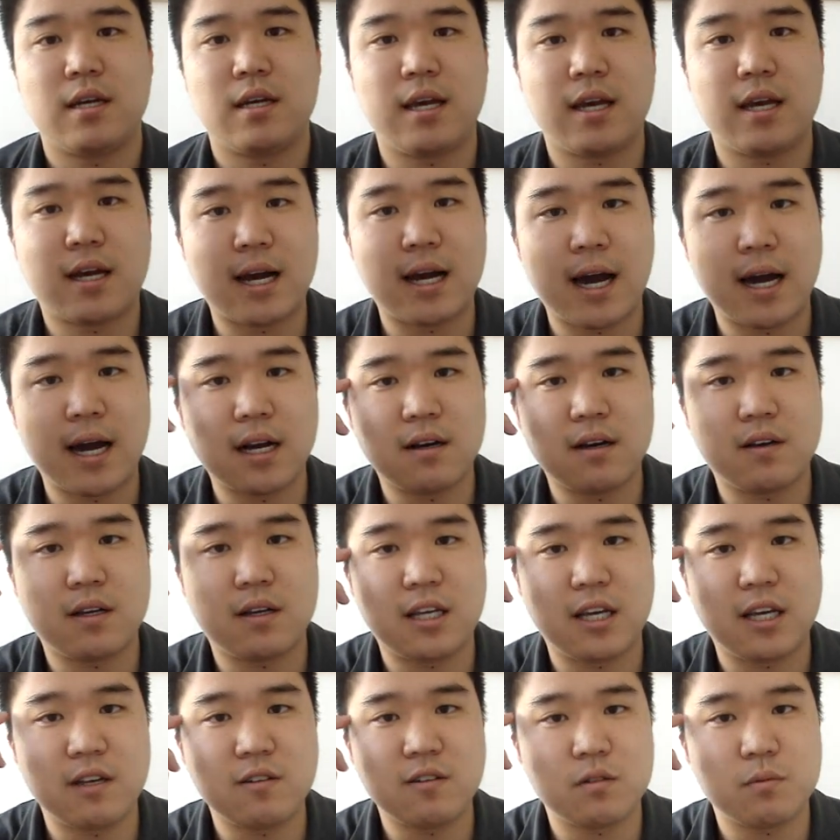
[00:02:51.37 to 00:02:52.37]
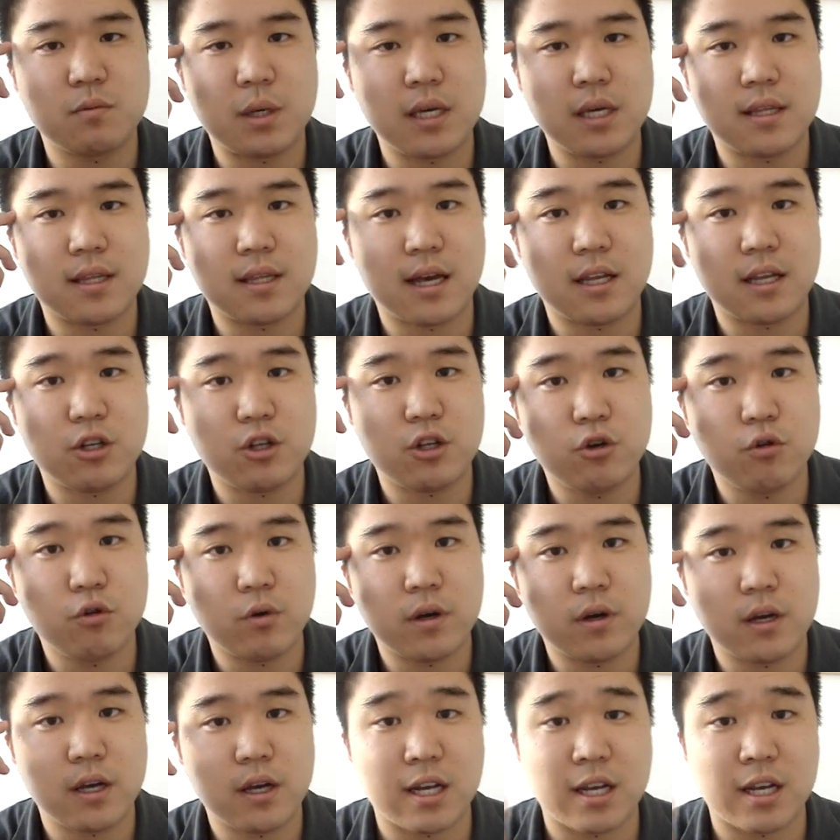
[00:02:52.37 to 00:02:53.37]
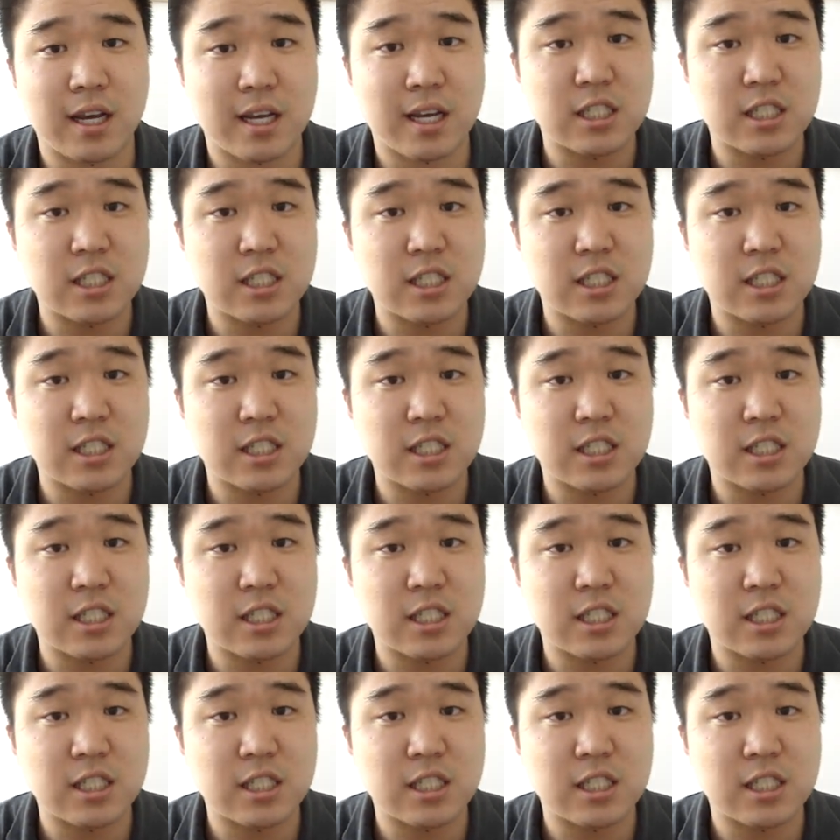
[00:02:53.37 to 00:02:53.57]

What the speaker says: it kind of gives me that it